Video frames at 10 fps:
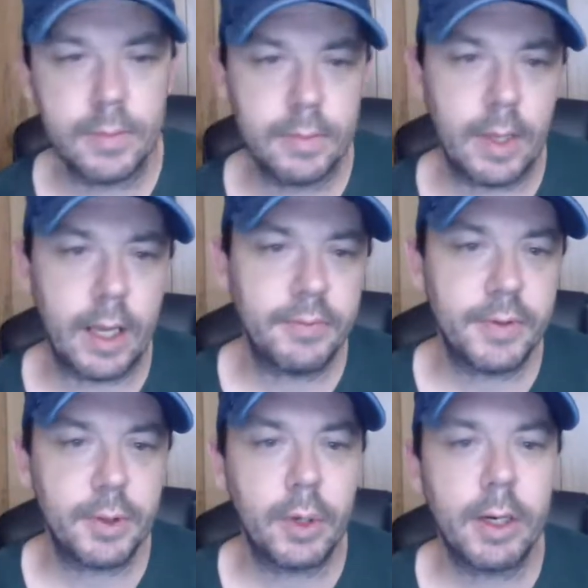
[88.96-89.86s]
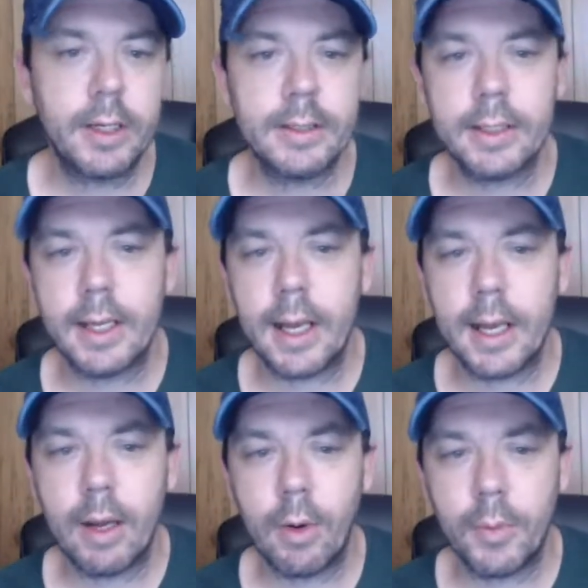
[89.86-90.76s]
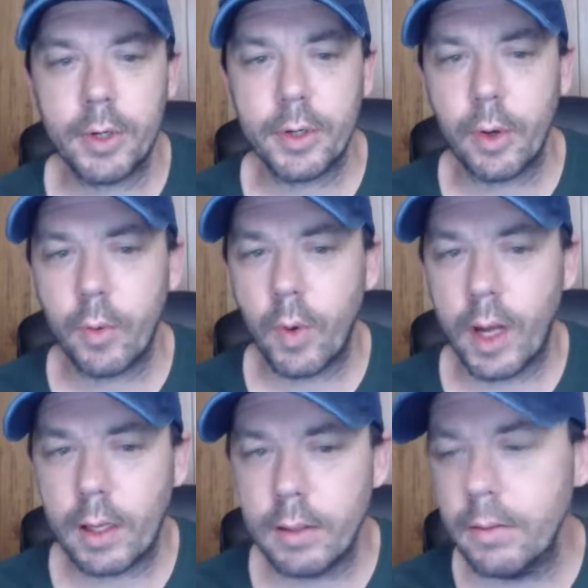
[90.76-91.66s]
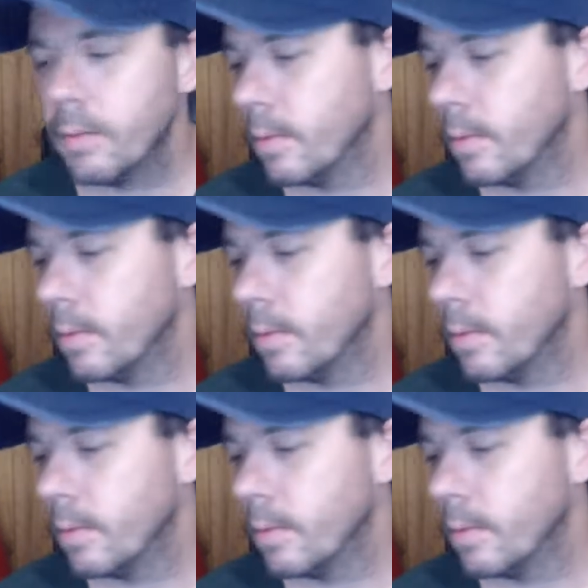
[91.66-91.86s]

Thanks for joining us today. Hope you're doing well.